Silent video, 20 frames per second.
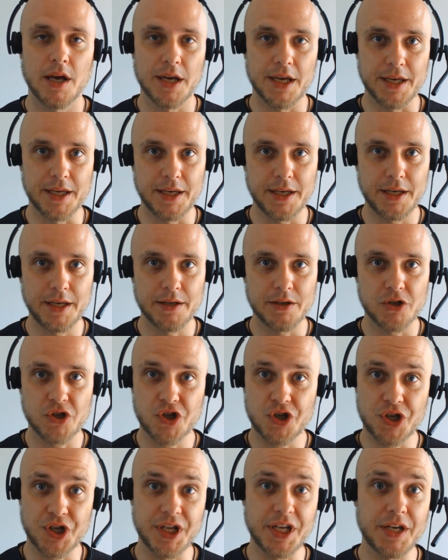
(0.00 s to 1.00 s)

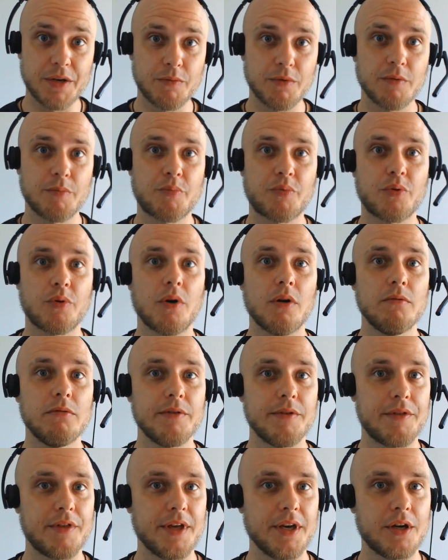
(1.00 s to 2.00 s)
she will probably
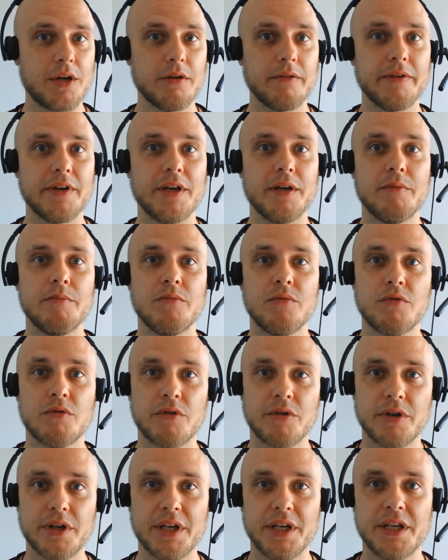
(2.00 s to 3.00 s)
think of him
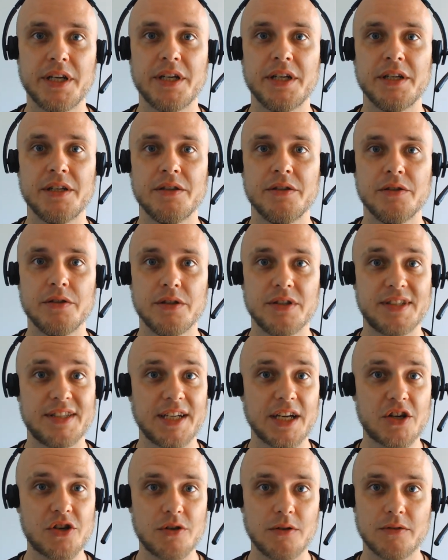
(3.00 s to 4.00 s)
more in
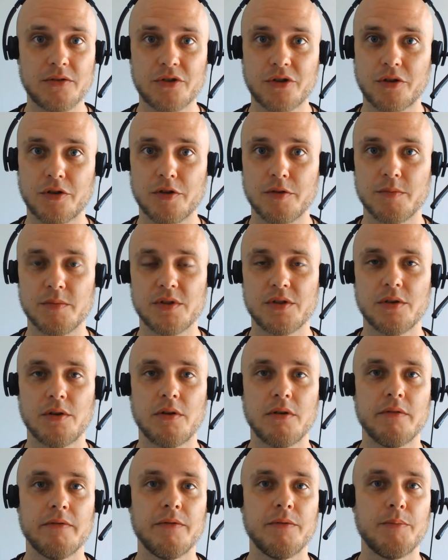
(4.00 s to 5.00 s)
sexual terms
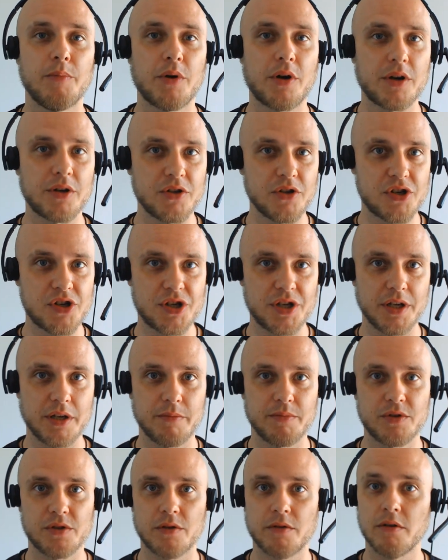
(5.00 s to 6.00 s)
of
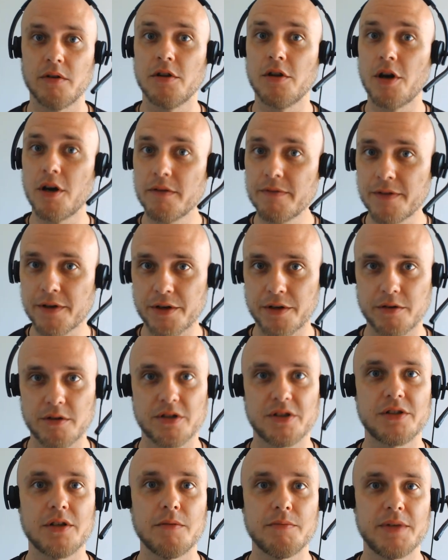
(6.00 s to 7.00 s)
partnerships or lover or
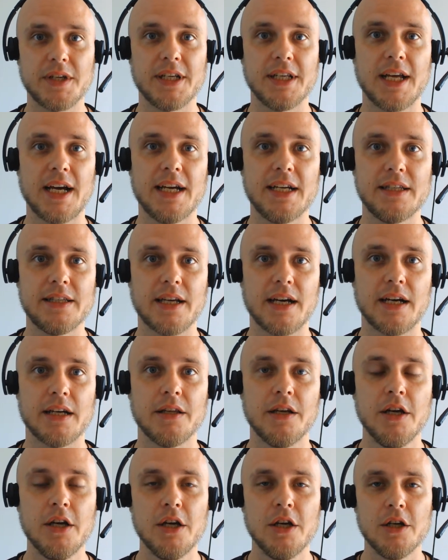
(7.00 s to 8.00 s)
something like that.
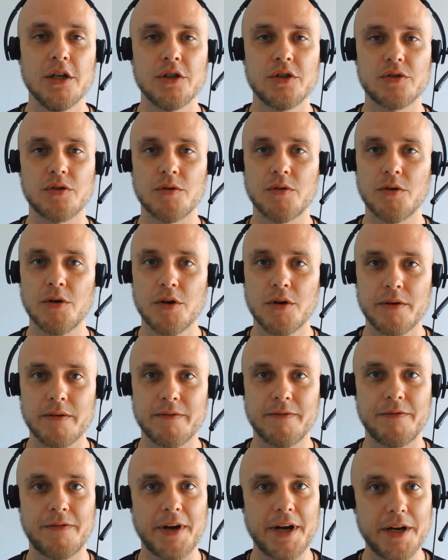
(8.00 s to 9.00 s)
So
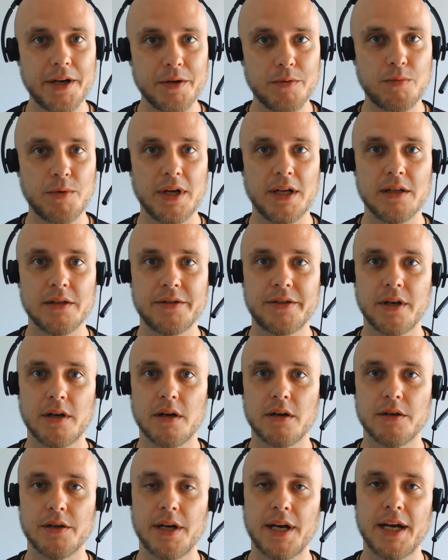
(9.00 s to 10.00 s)
very well
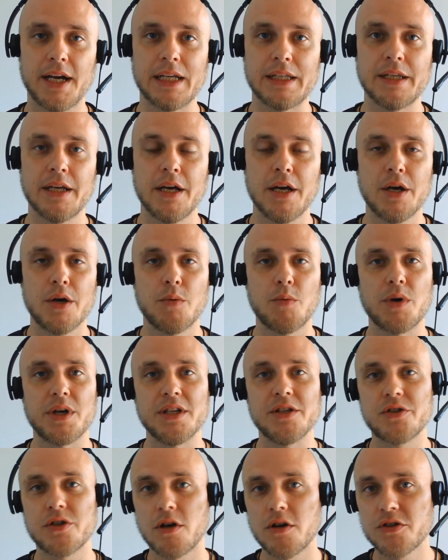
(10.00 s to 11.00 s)
done. And what
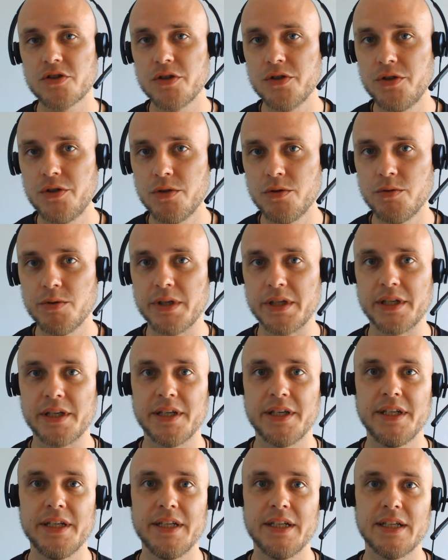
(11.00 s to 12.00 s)
he's also doing,
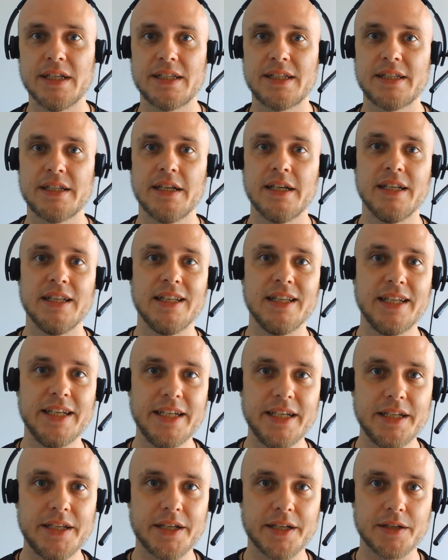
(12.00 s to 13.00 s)
he is
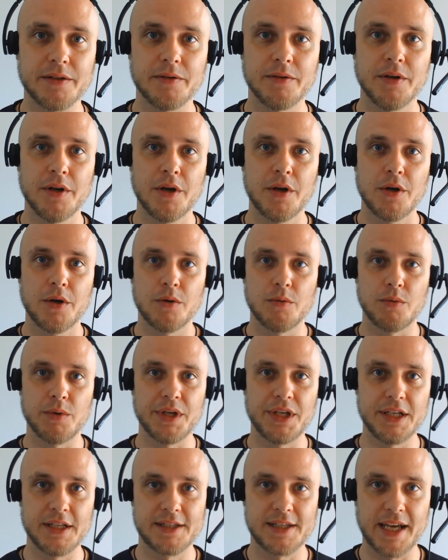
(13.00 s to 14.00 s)
leading
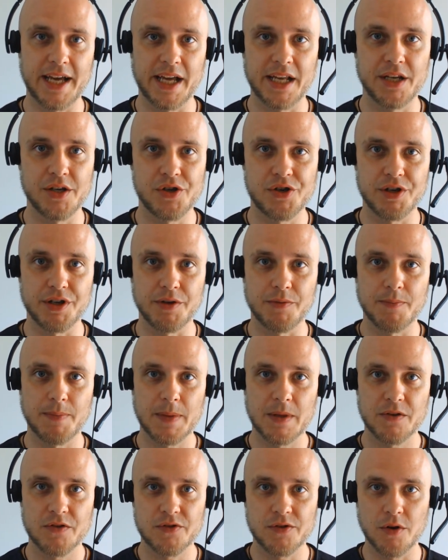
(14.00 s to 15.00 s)
with his energy.
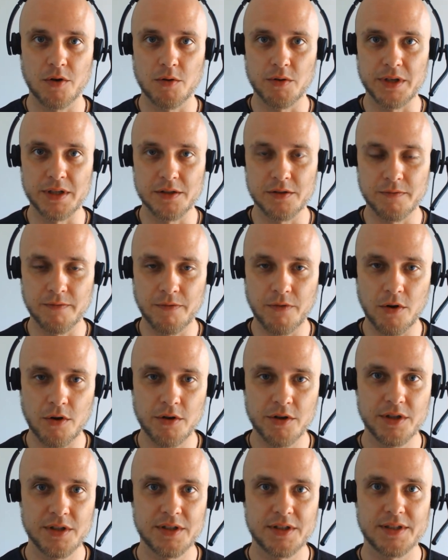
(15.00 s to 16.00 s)
So his
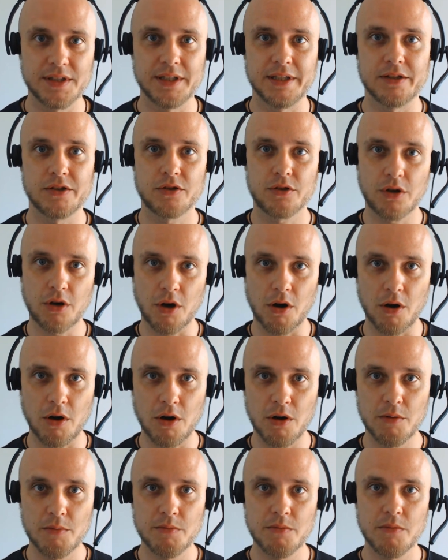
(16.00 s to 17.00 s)
voice is
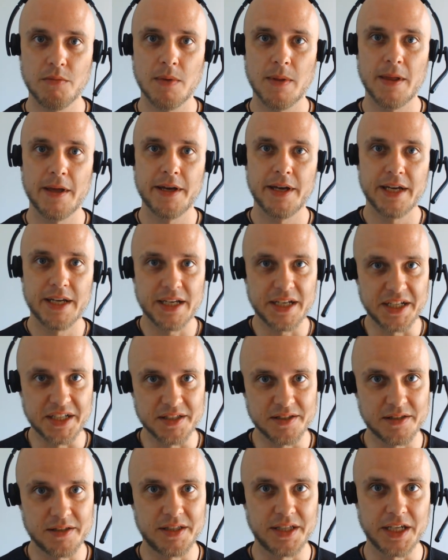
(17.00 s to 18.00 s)
calm,
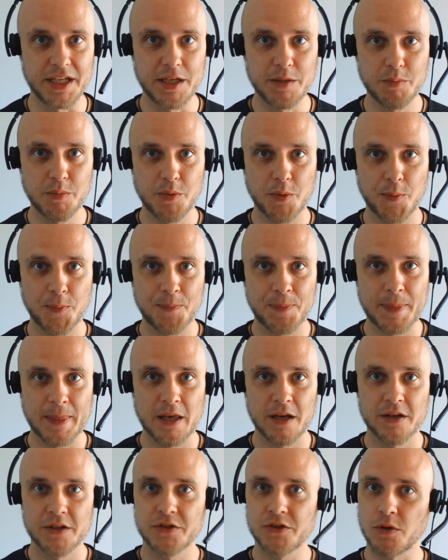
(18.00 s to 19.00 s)
is deep.
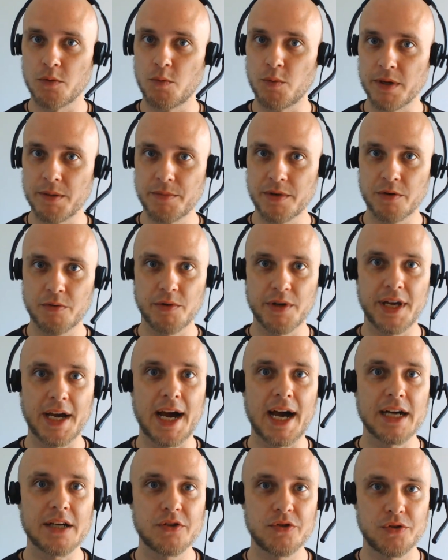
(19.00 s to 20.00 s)
So women
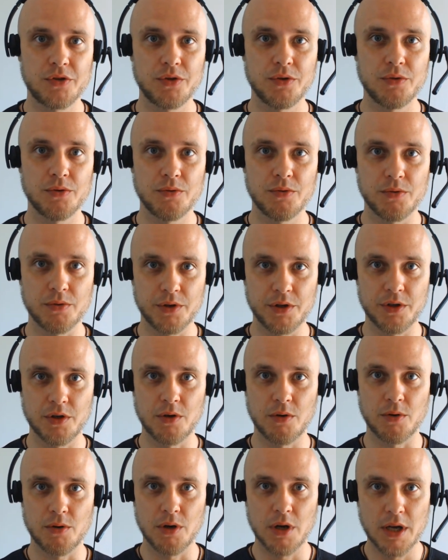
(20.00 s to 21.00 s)
react to, you
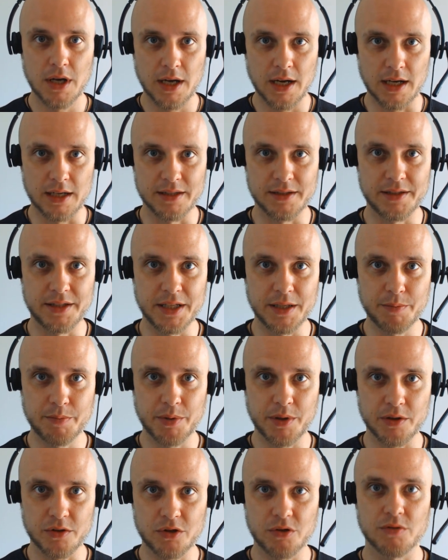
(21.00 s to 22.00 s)
know, a
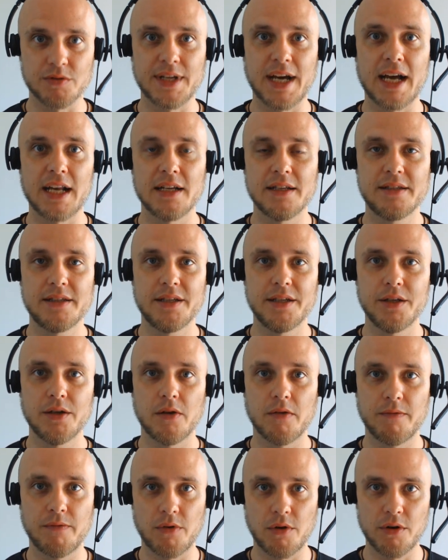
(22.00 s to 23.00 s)
deeper tonality
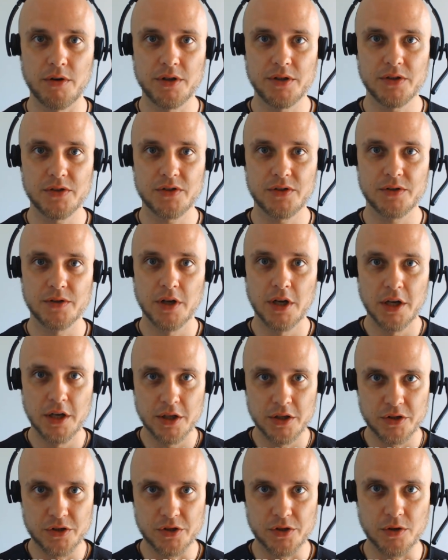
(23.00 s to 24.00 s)
of voice.
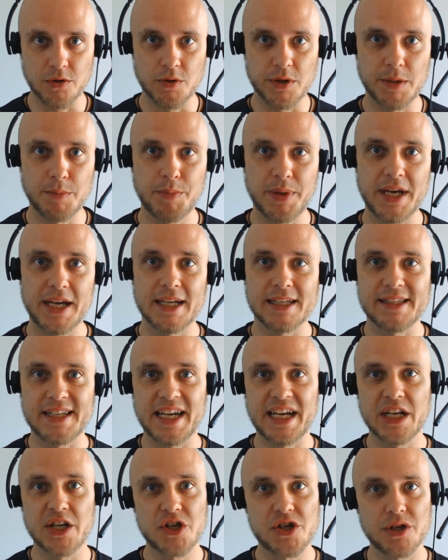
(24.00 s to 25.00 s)
So he pay
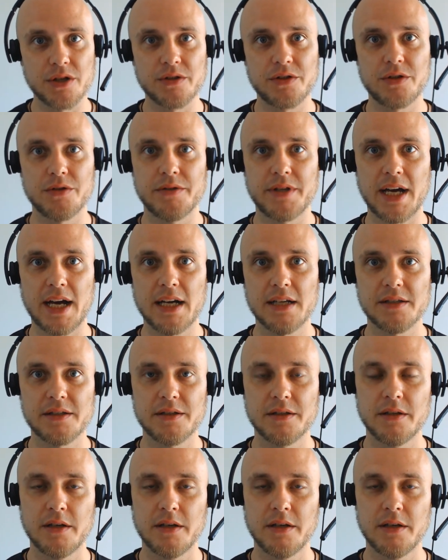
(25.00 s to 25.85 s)
attention to that.